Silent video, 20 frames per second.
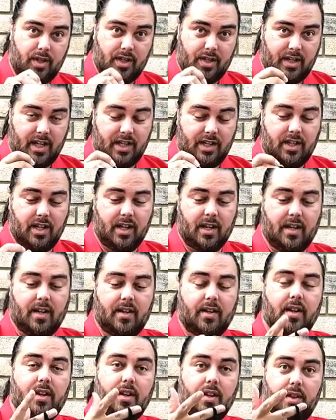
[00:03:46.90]
take the
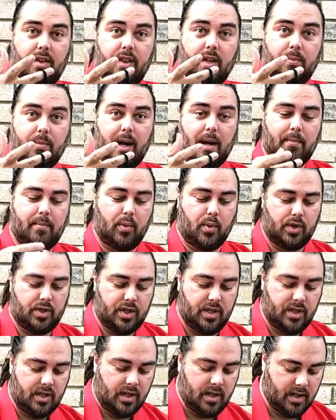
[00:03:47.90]
thumb wrap
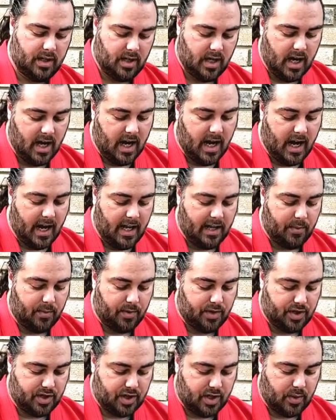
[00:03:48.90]
portion, and then we're
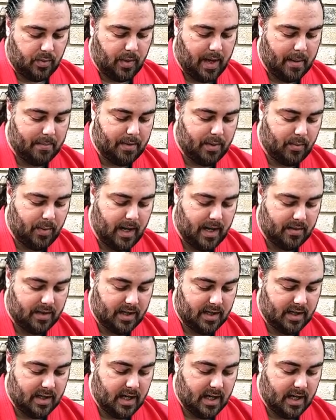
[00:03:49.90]
just going to wrap it around it.